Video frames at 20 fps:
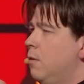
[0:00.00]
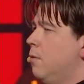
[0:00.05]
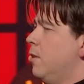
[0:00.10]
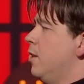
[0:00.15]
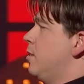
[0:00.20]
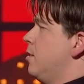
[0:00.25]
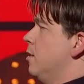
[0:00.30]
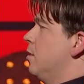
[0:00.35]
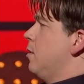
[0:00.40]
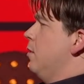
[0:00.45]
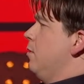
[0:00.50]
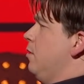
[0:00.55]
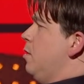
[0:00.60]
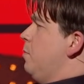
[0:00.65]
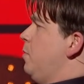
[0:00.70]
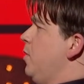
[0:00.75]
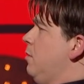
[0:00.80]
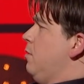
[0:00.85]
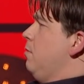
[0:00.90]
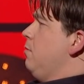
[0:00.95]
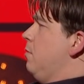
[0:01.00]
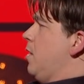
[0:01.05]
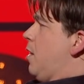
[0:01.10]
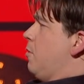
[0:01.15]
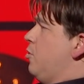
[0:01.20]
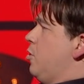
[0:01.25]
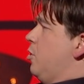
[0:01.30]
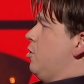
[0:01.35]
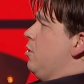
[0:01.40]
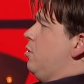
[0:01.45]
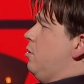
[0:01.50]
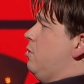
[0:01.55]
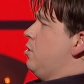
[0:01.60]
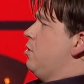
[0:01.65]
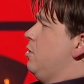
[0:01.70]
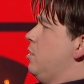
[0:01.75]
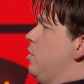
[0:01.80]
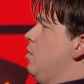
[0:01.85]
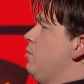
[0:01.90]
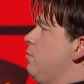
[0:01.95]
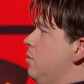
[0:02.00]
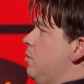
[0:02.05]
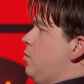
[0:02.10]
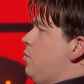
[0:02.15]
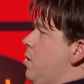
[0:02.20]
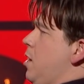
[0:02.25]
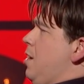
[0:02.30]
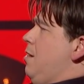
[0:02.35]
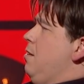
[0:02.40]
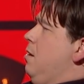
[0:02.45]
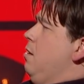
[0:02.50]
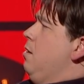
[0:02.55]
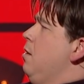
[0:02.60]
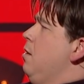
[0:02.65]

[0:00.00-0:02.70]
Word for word: well, this is going to be... That should just slot straight...